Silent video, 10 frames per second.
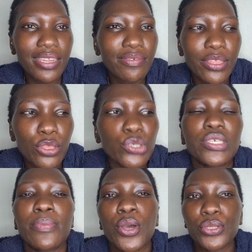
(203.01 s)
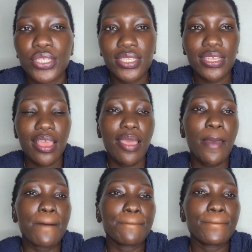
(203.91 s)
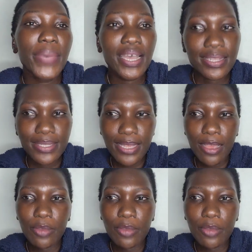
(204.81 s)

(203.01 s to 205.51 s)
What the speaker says: I never thought about it. But